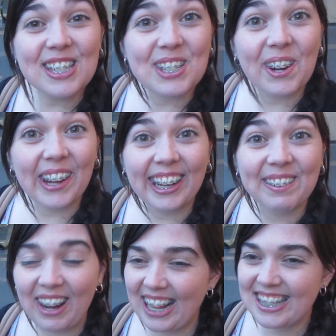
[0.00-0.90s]
just talking
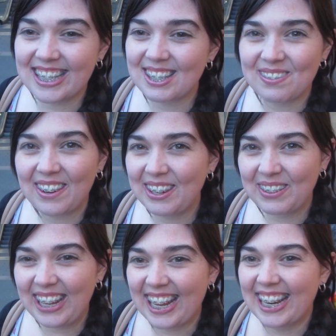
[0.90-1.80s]
at once, it's very
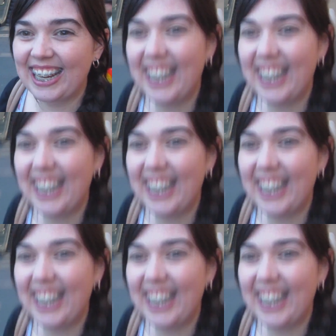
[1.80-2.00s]
weird.